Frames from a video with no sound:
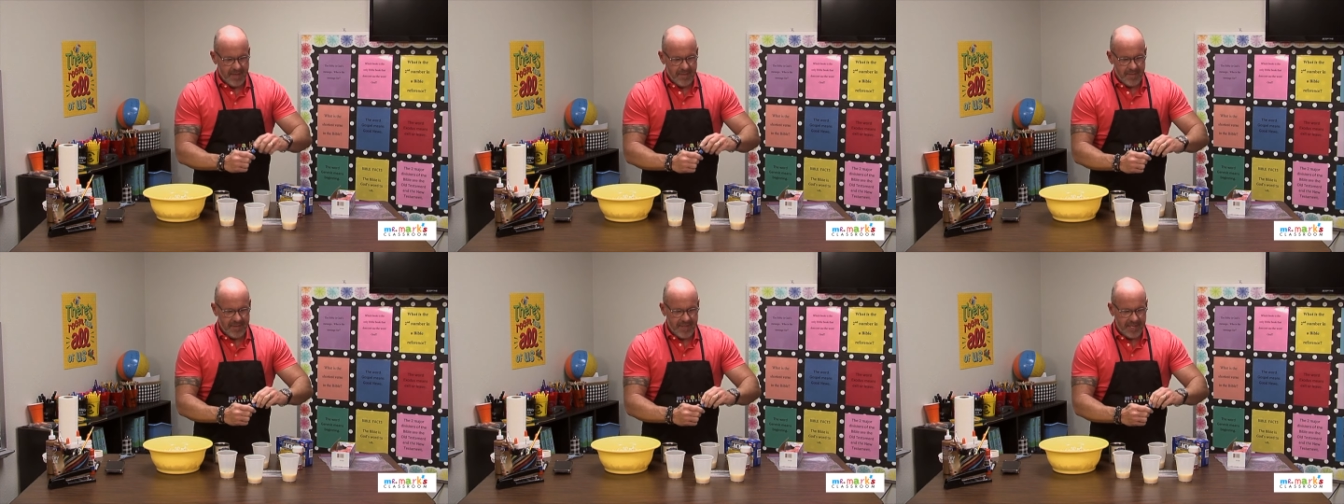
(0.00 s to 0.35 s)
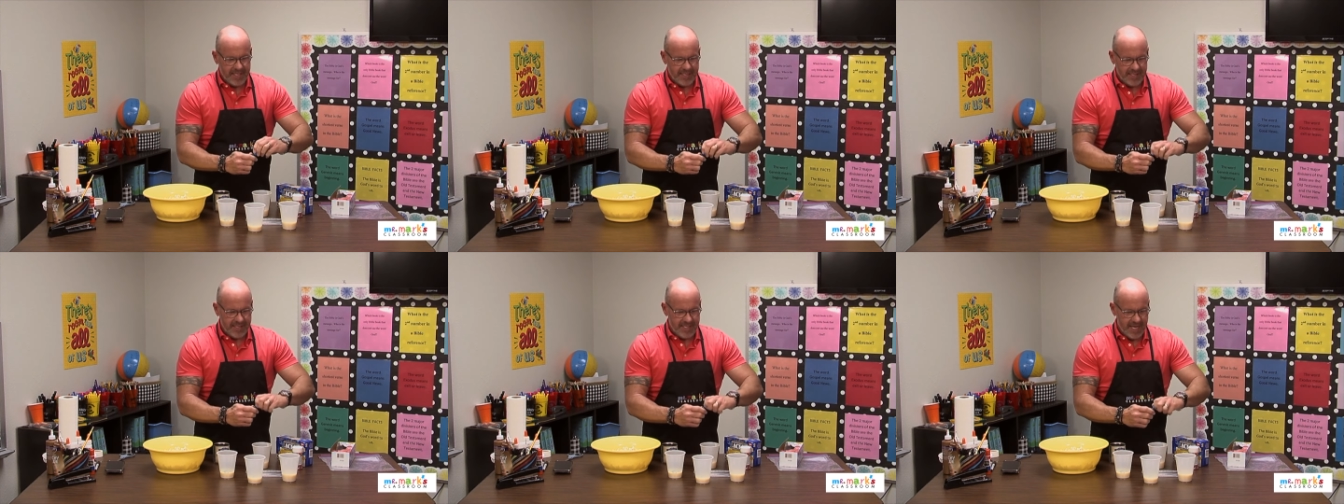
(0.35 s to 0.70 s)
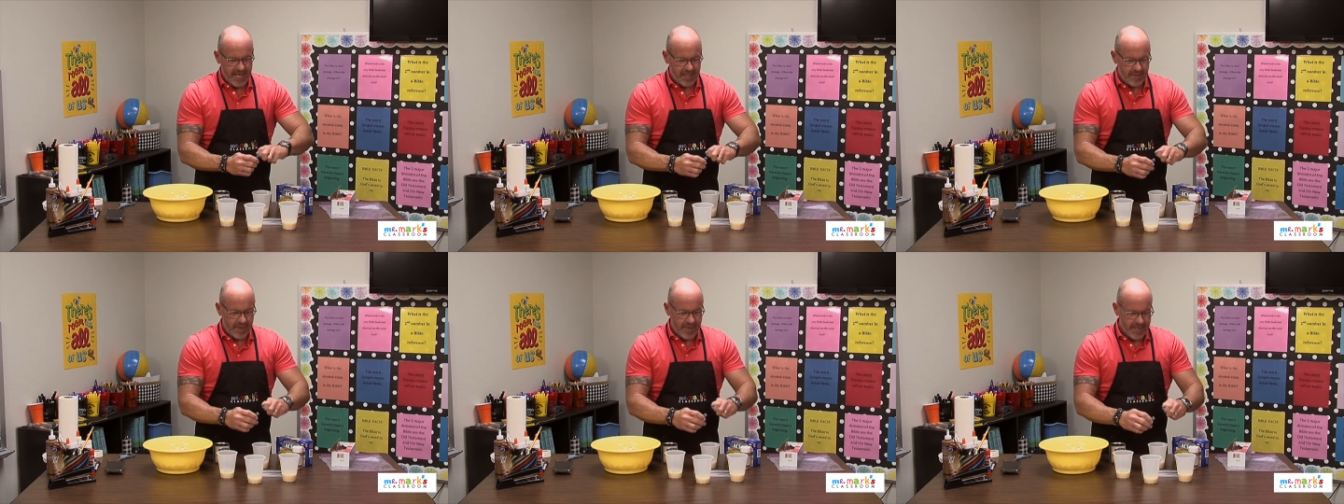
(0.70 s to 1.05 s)
But they get to
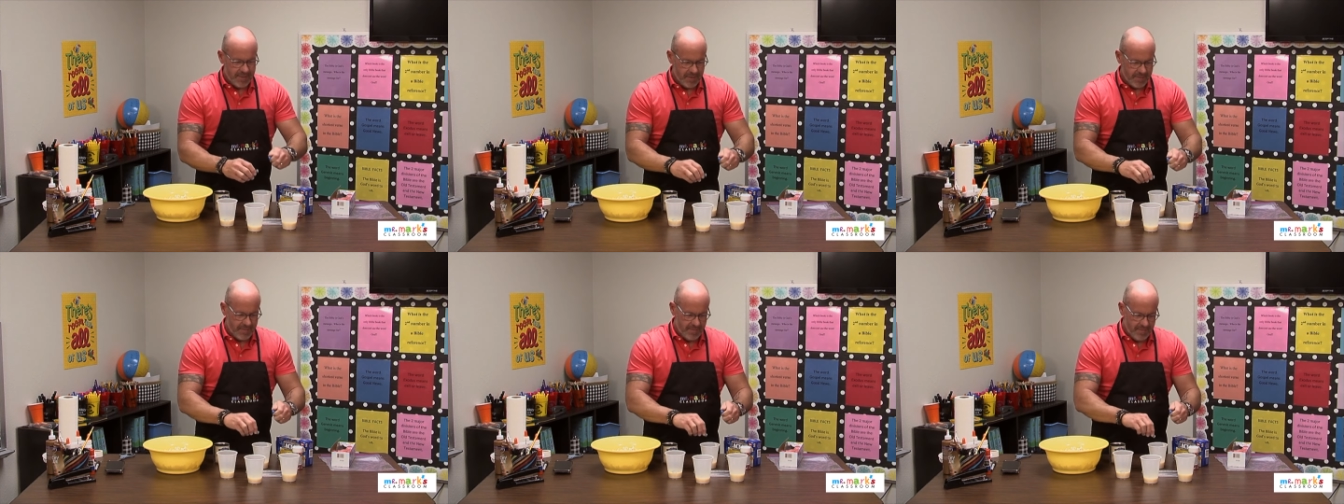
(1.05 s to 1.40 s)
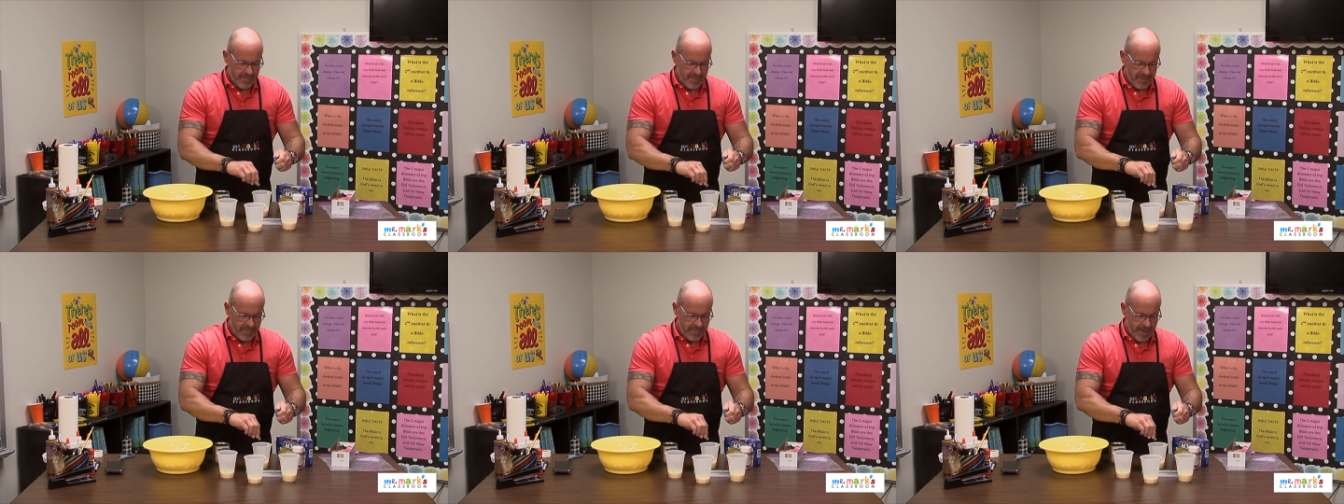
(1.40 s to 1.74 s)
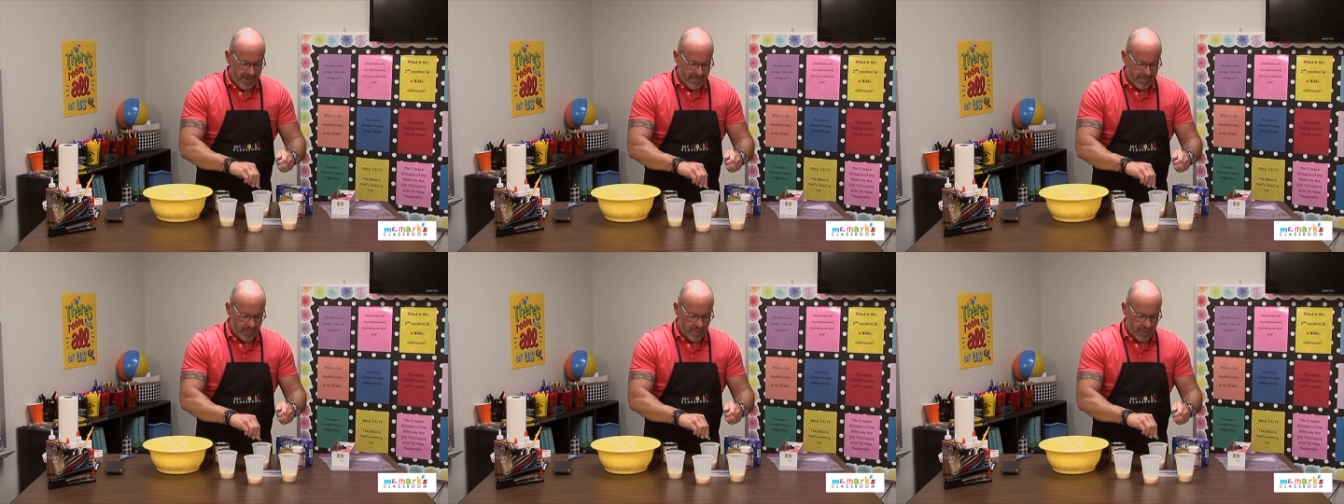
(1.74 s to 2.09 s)
decorate their the
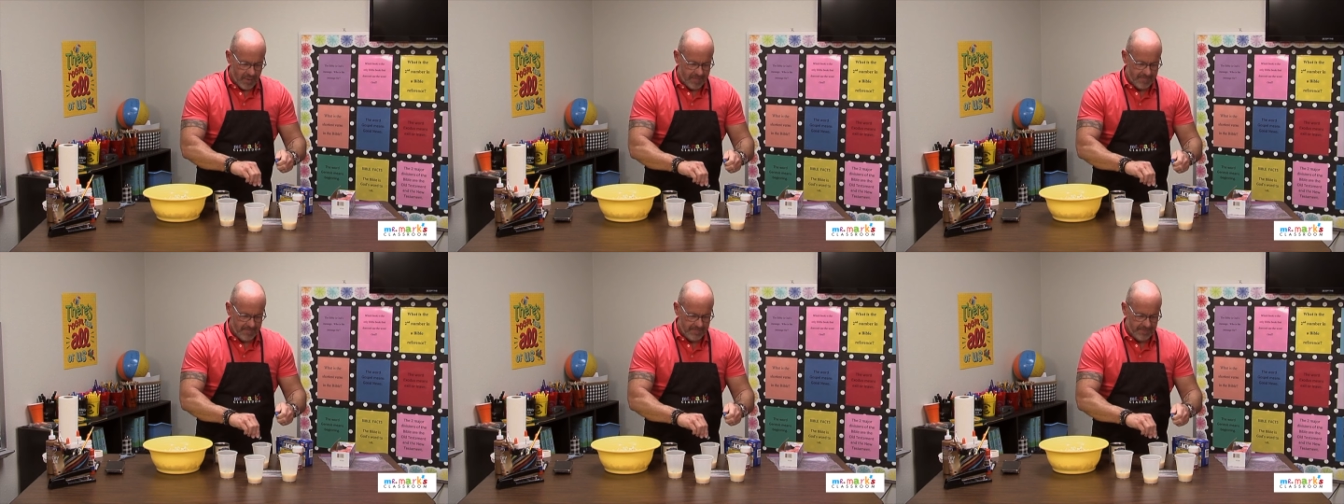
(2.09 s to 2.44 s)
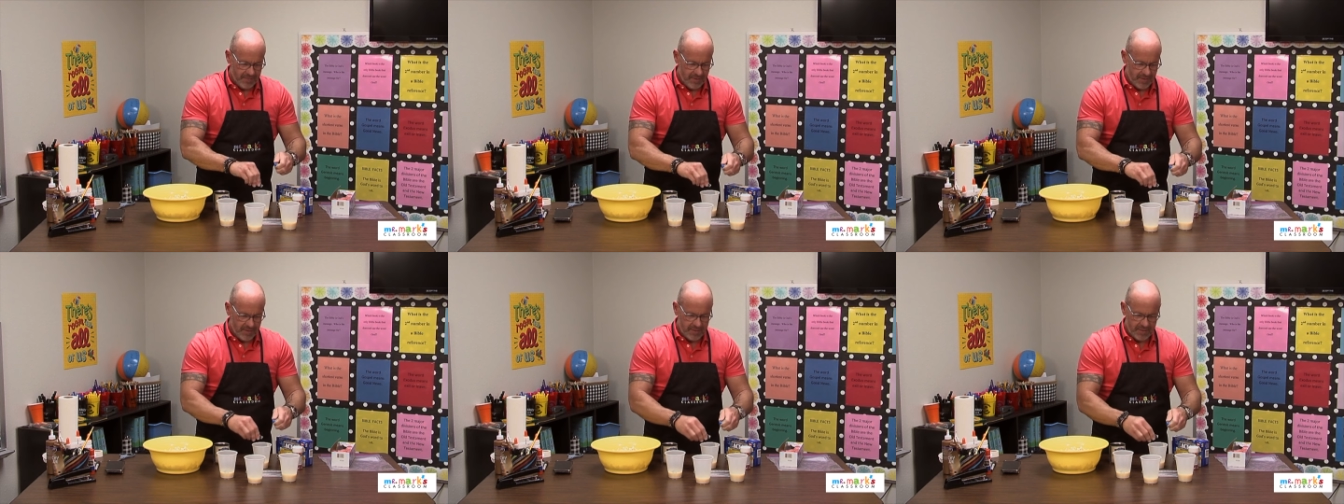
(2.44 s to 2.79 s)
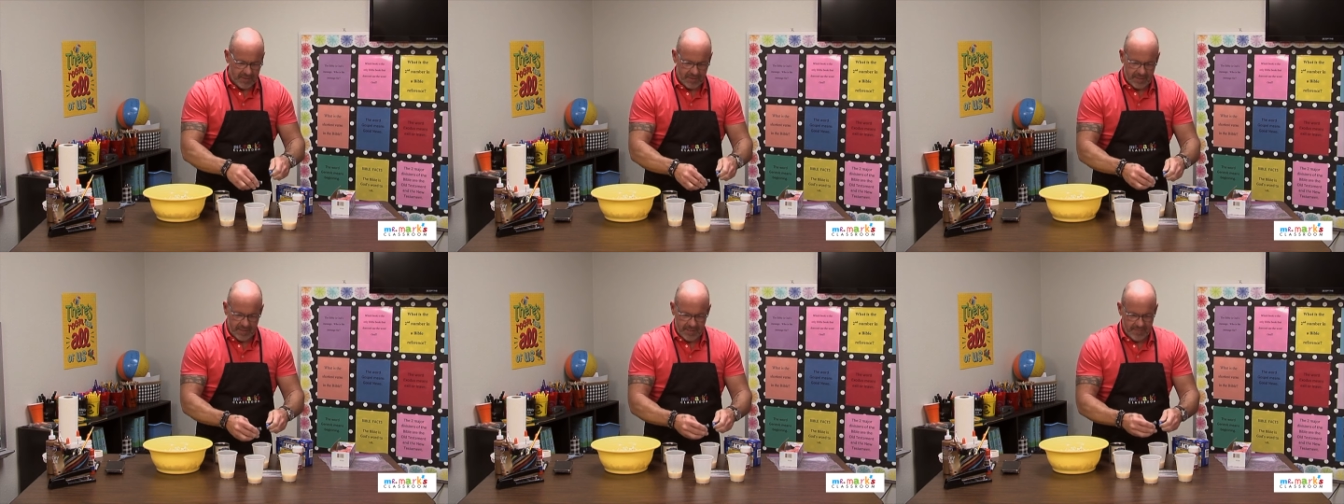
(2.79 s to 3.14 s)
popcorn
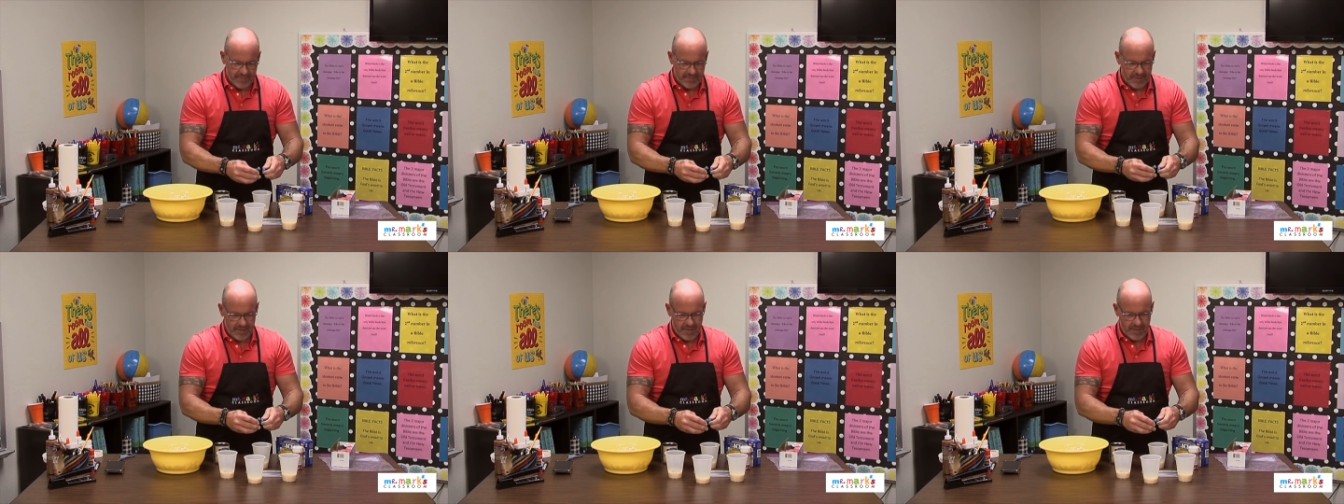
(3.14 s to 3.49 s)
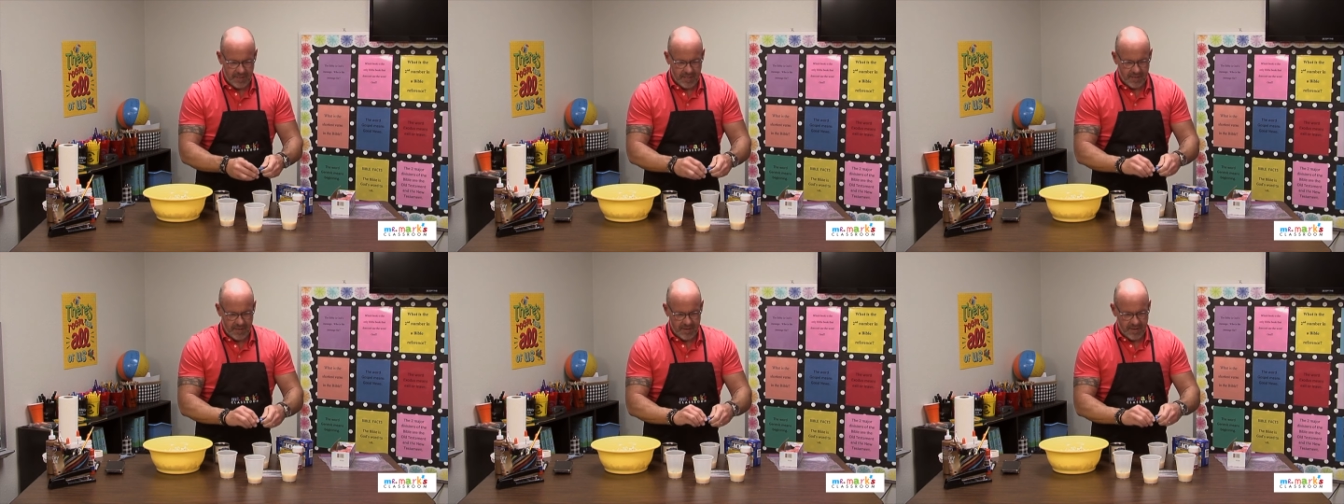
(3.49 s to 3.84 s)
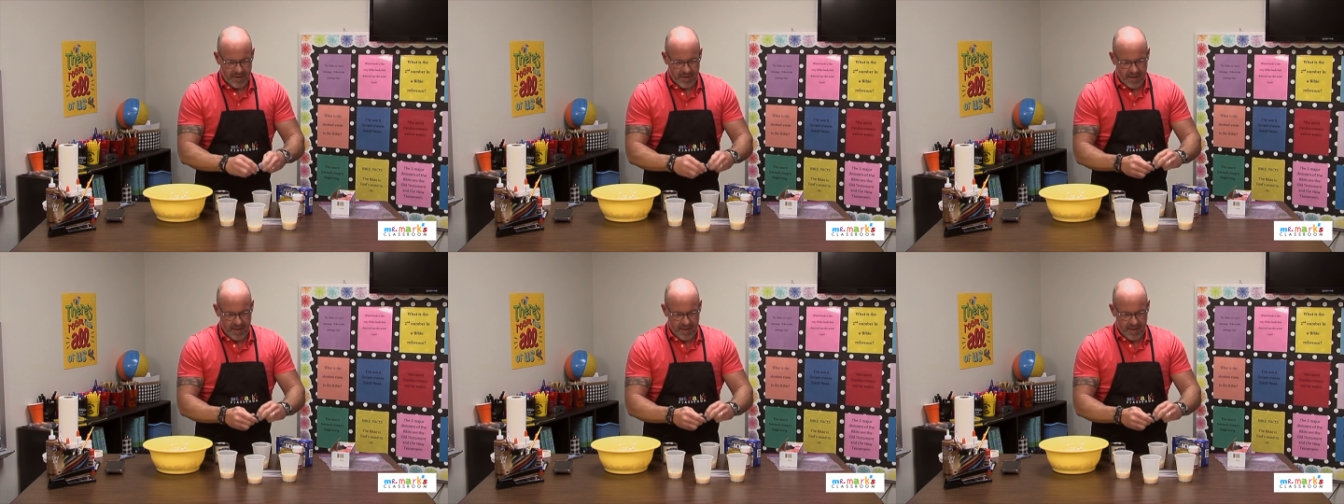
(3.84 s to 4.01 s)
to give to their